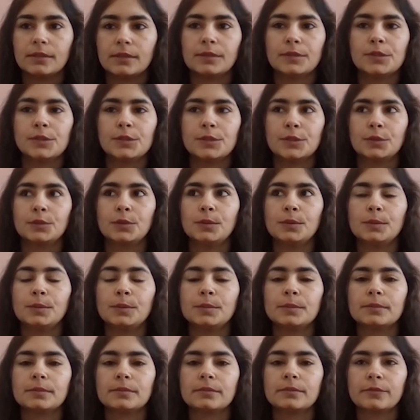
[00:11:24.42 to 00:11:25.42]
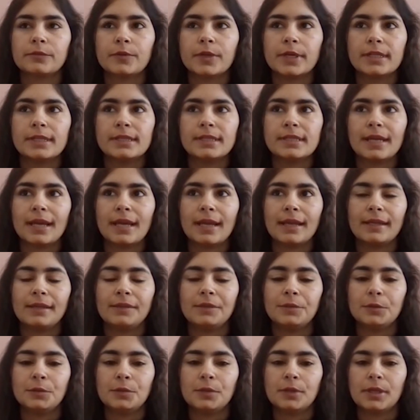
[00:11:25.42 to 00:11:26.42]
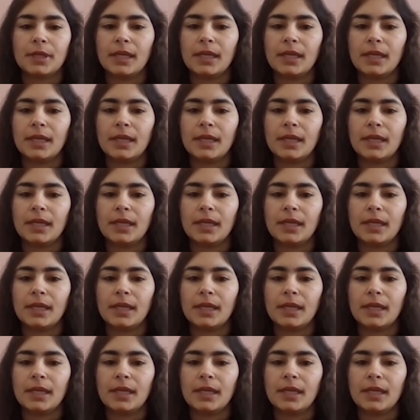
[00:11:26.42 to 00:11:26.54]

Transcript: So once I do